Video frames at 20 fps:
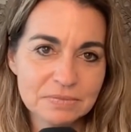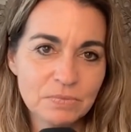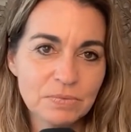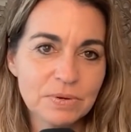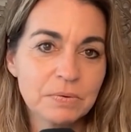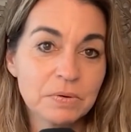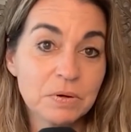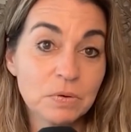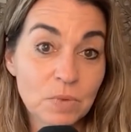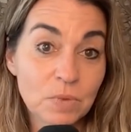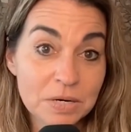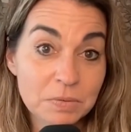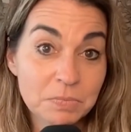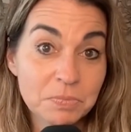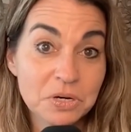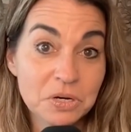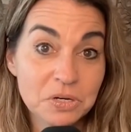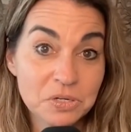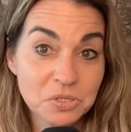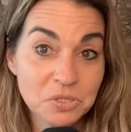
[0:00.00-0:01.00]
and we want to
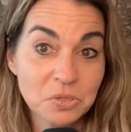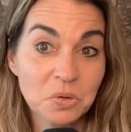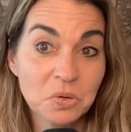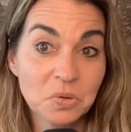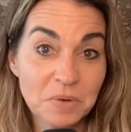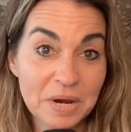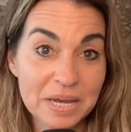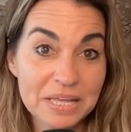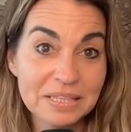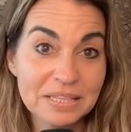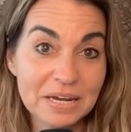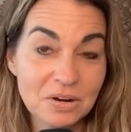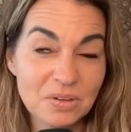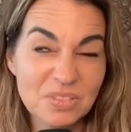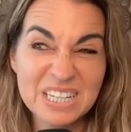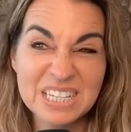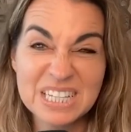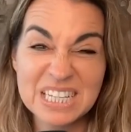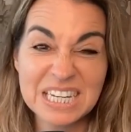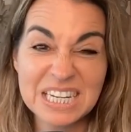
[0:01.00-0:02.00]
put our soul right there
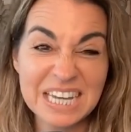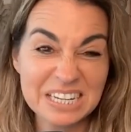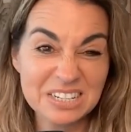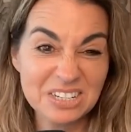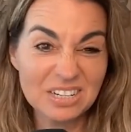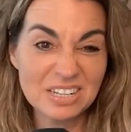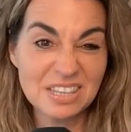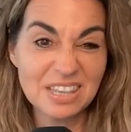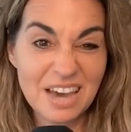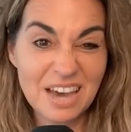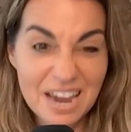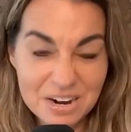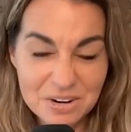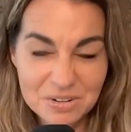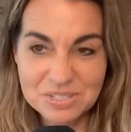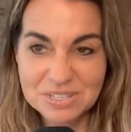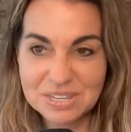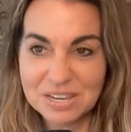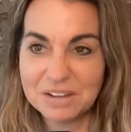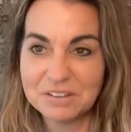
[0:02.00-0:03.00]
that's connected to the higher
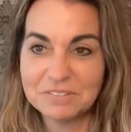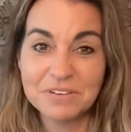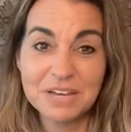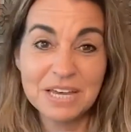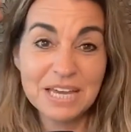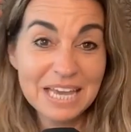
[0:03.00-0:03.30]
self.